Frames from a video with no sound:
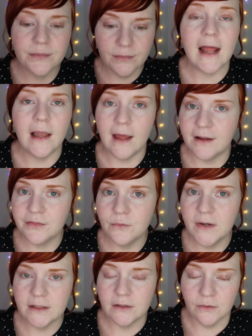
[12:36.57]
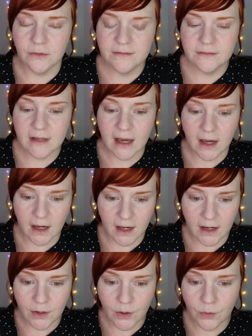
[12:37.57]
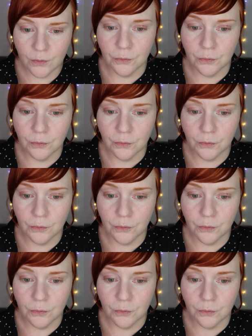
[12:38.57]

I like the way it looks. I